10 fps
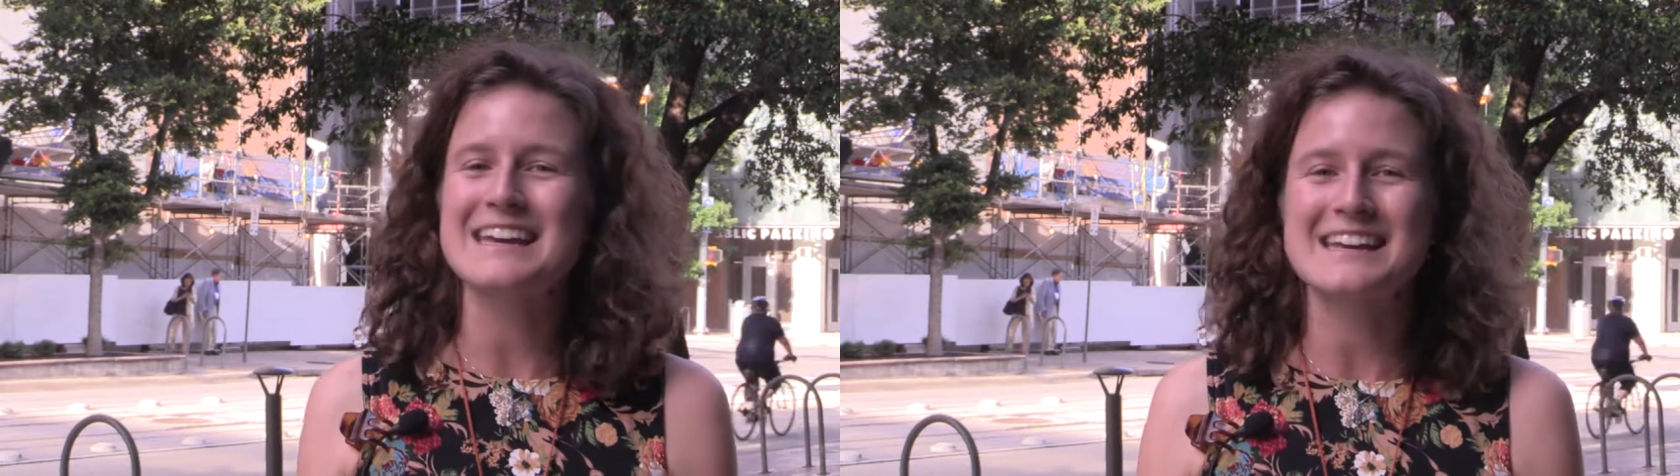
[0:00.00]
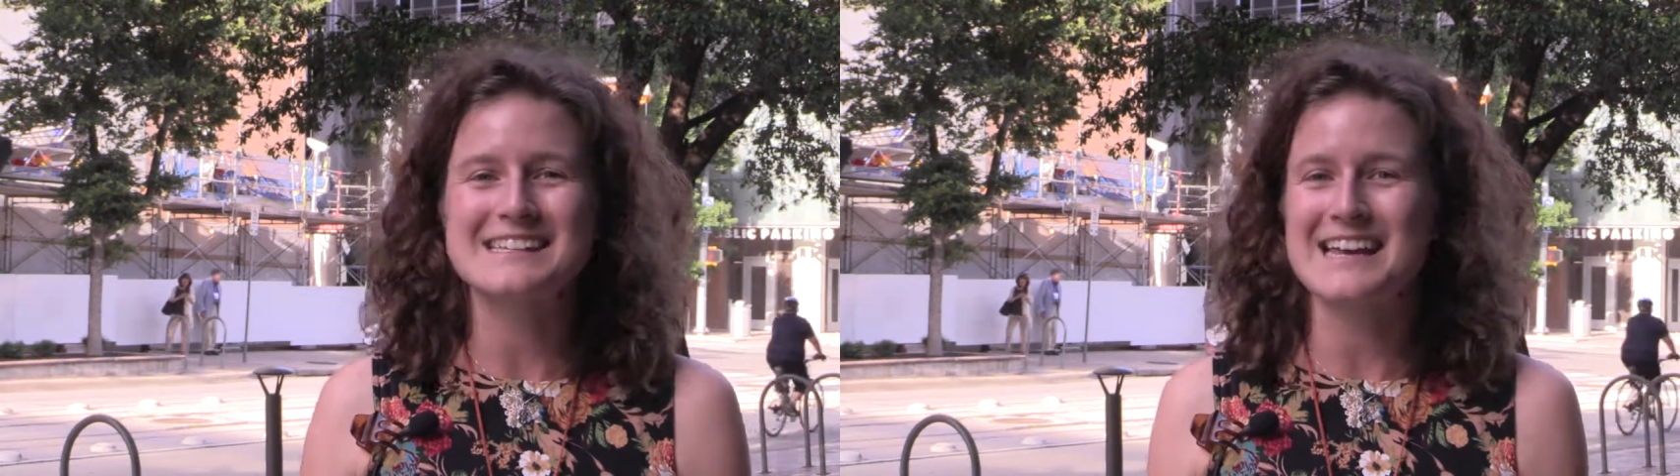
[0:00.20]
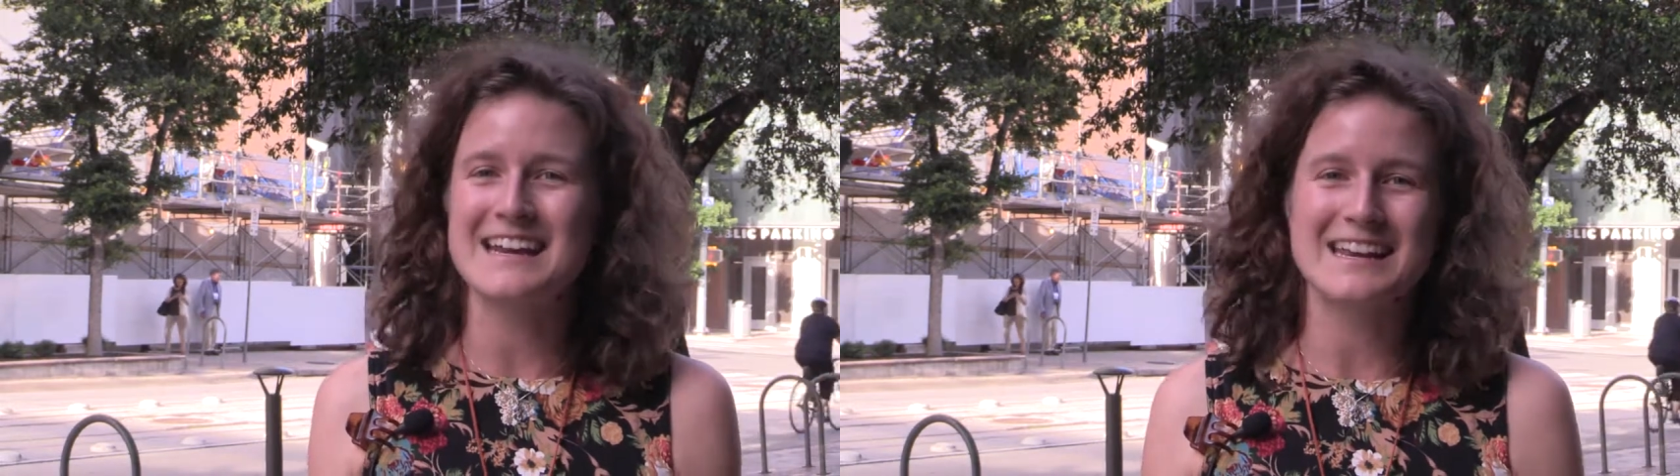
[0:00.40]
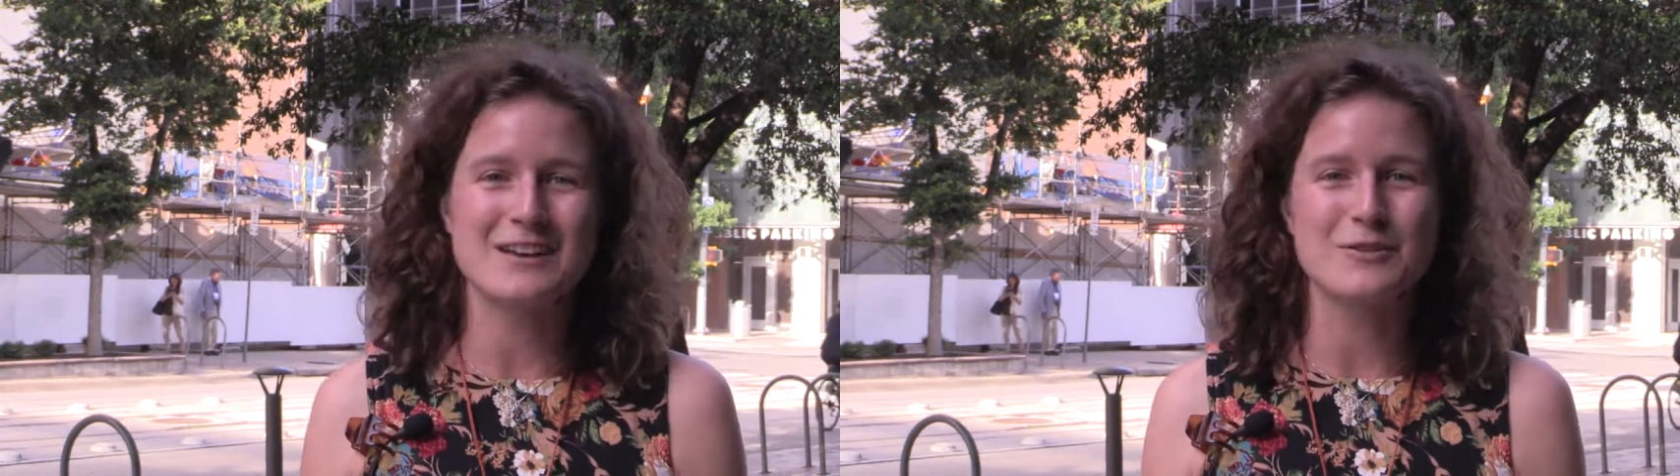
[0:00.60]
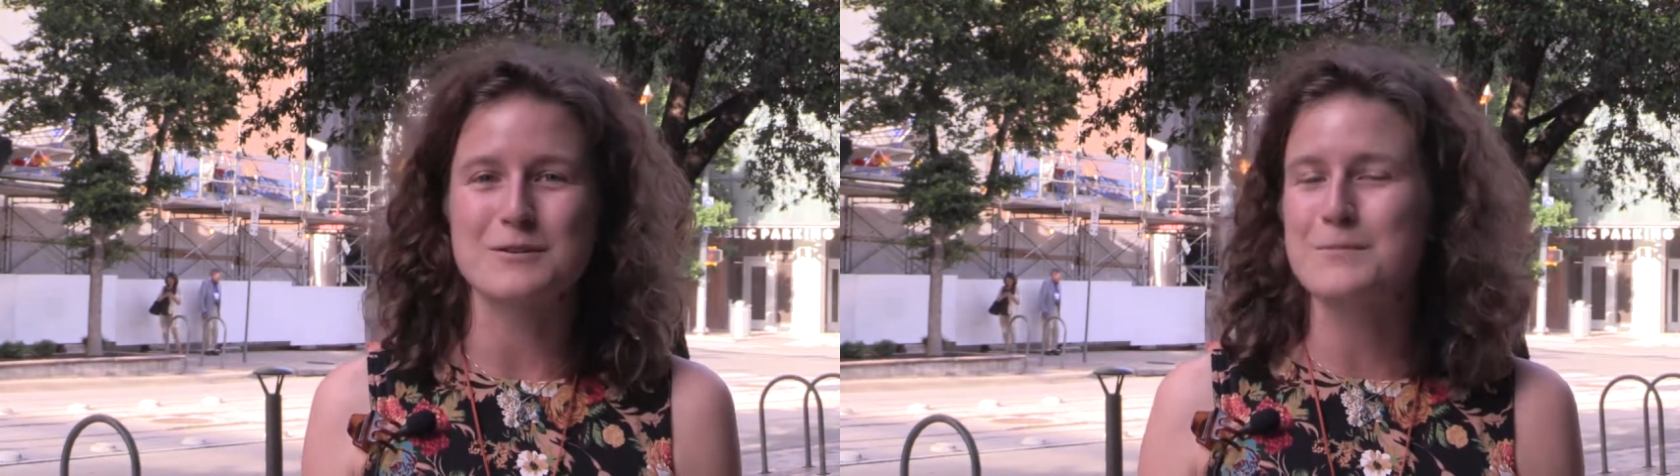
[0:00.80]

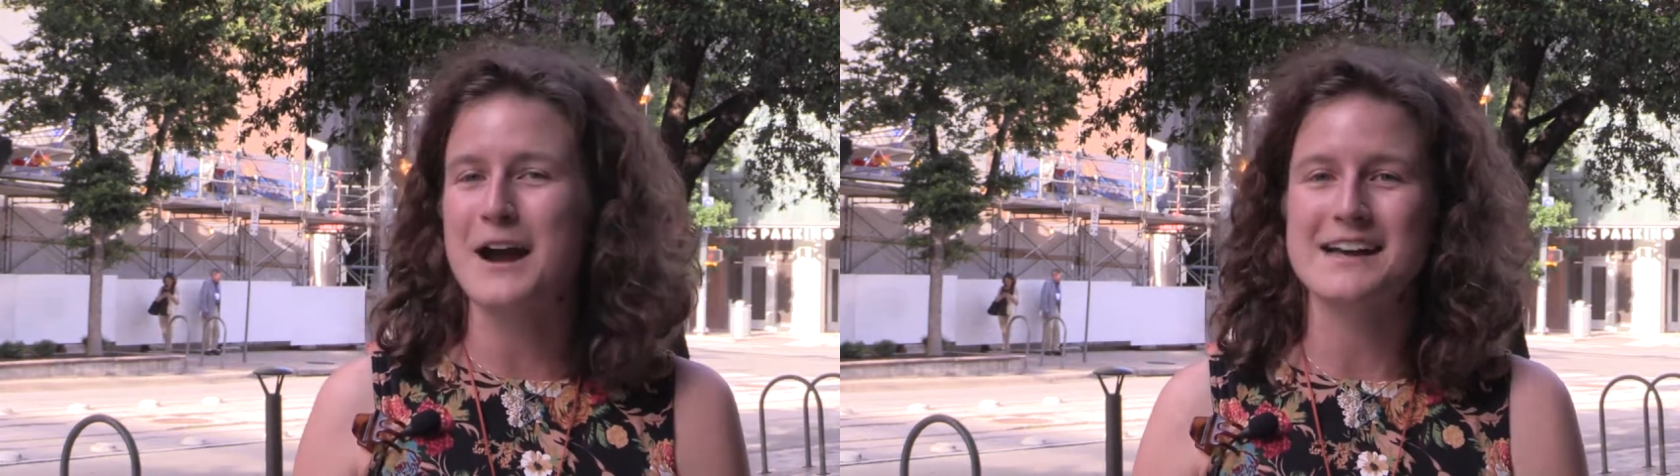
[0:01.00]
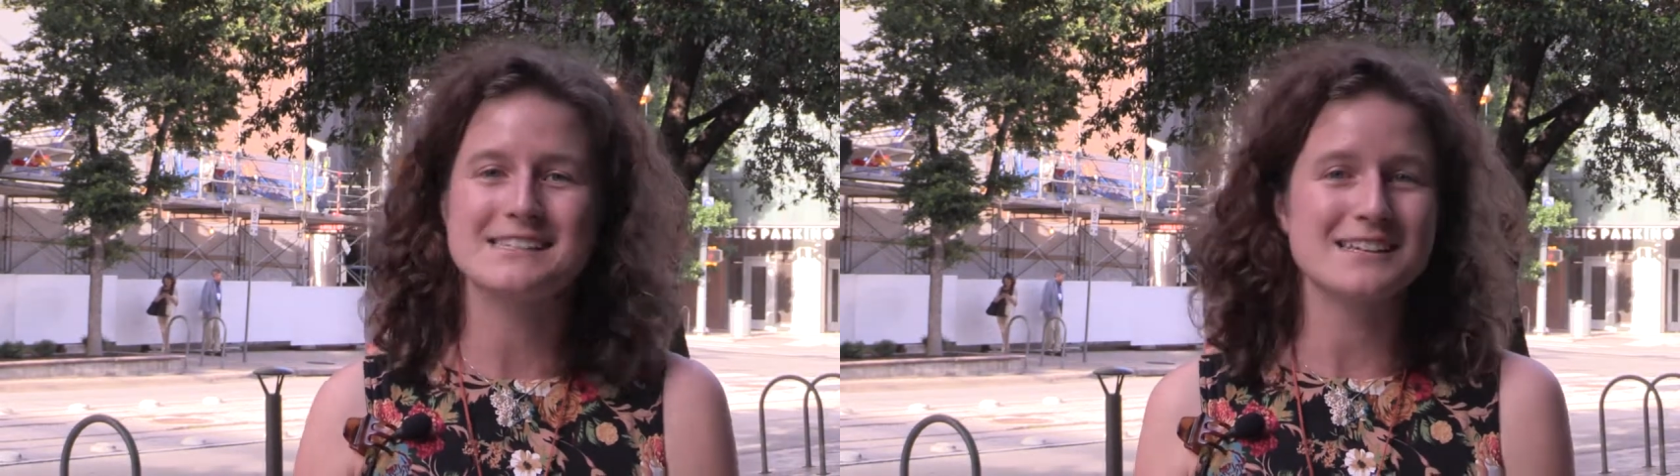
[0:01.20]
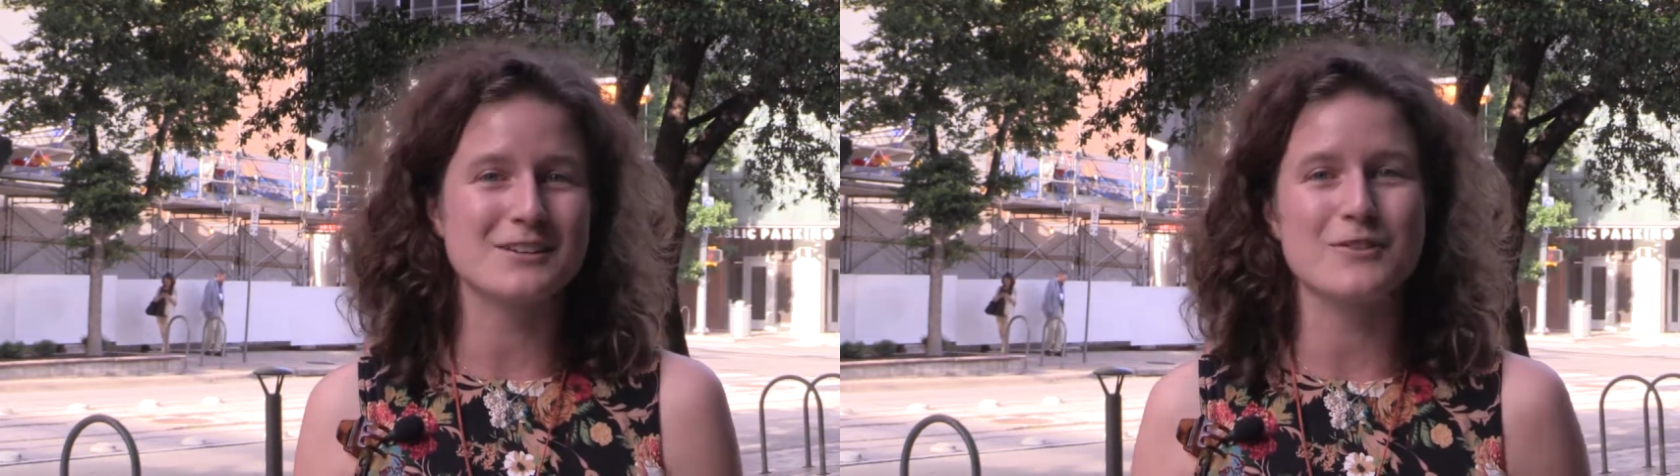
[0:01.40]
exciting group process,